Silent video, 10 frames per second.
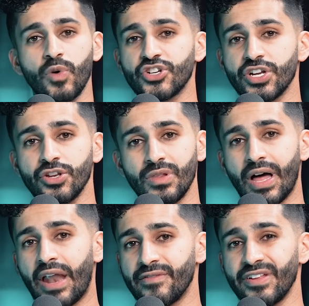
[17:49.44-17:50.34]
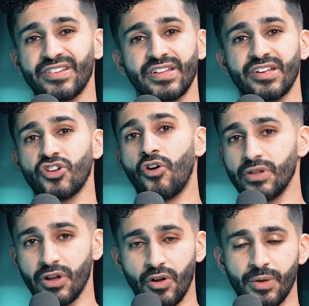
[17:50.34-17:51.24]
wish I knew a lot of these things
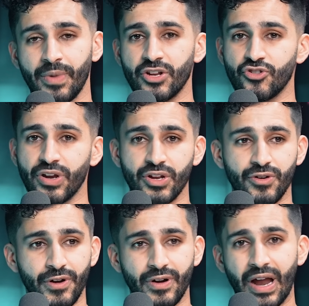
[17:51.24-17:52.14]
early on in my trading career.